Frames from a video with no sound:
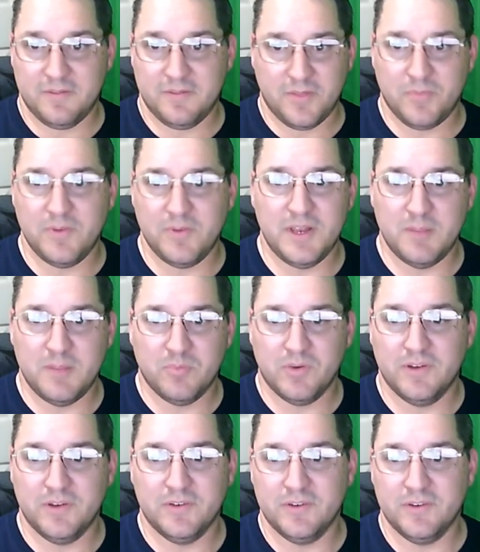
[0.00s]
3D
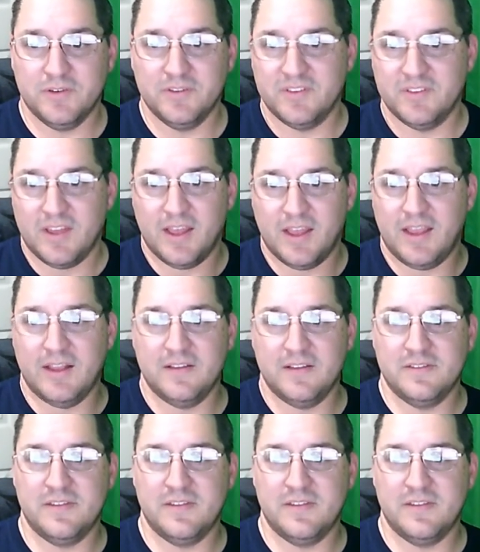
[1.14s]
printer designs